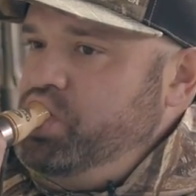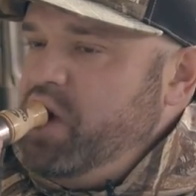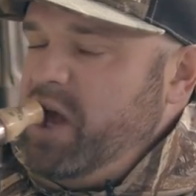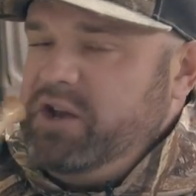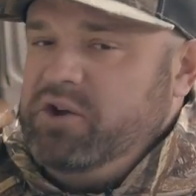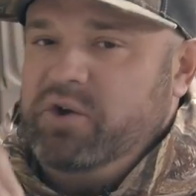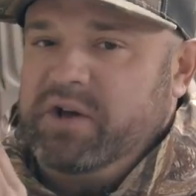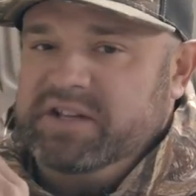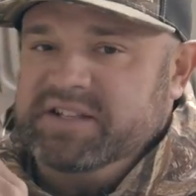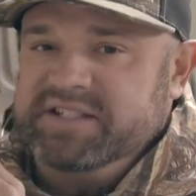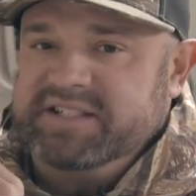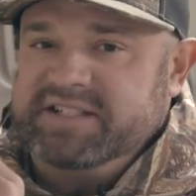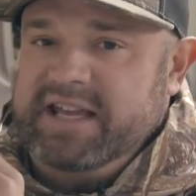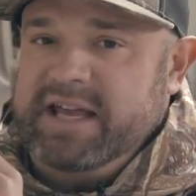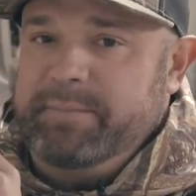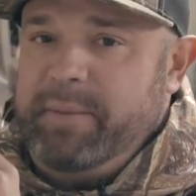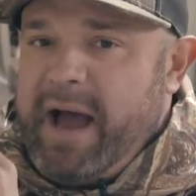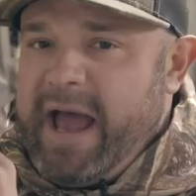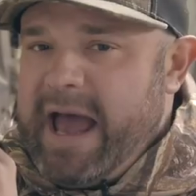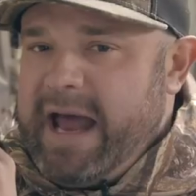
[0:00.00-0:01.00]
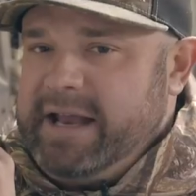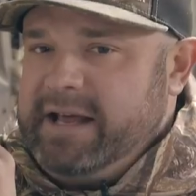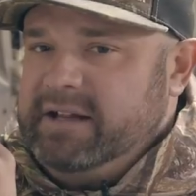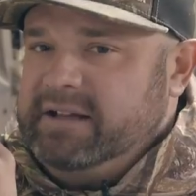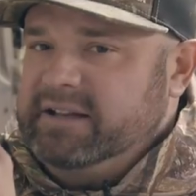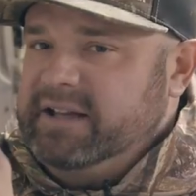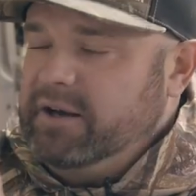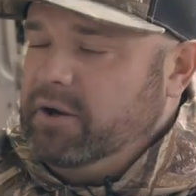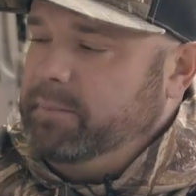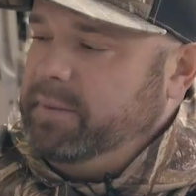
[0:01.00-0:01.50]
And you can see by adding a
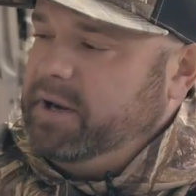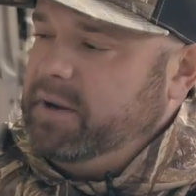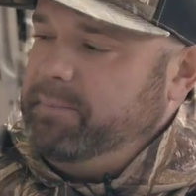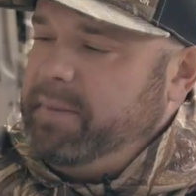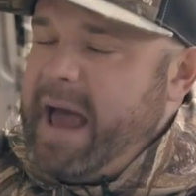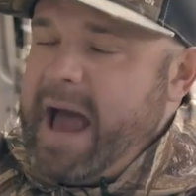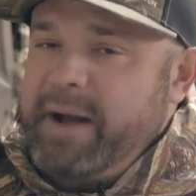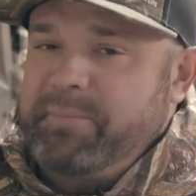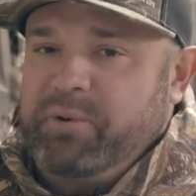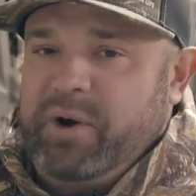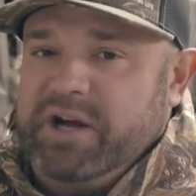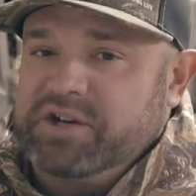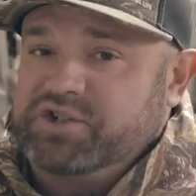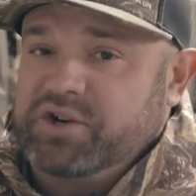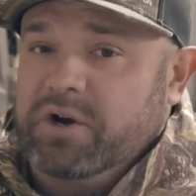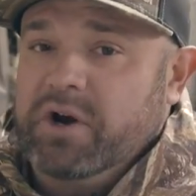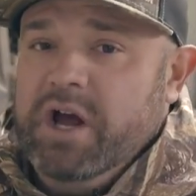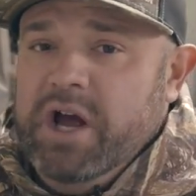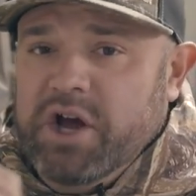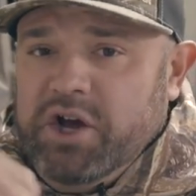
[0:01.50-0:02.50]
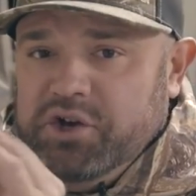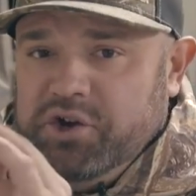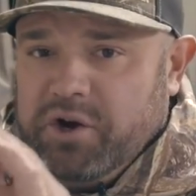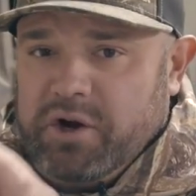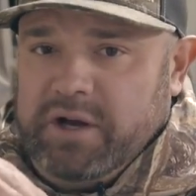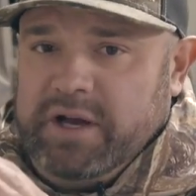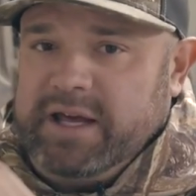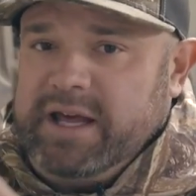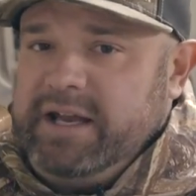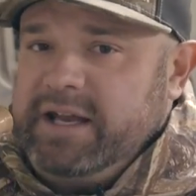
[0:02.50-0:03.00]
little bit of back pressure, you're
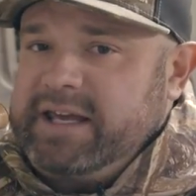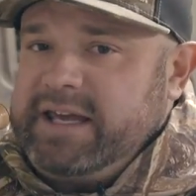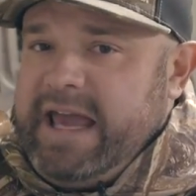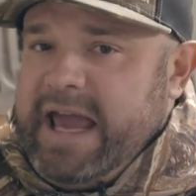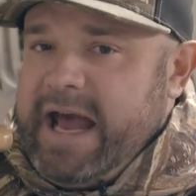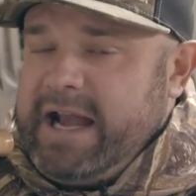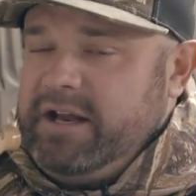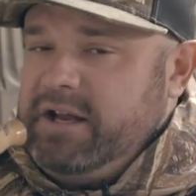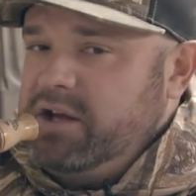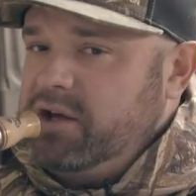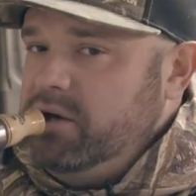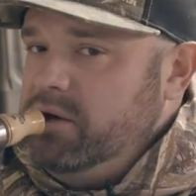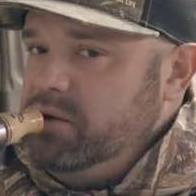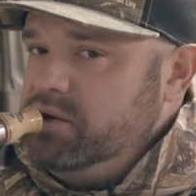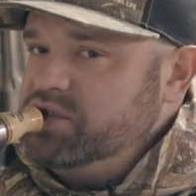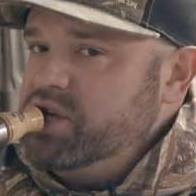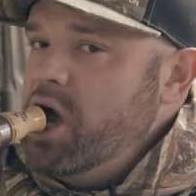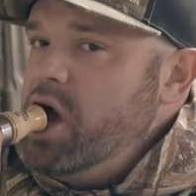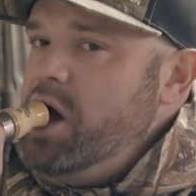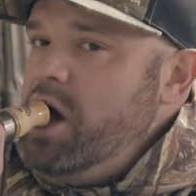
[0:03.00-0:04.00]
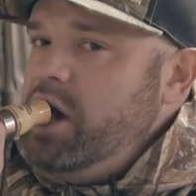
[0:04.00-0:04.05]
gonna get a Canada goose.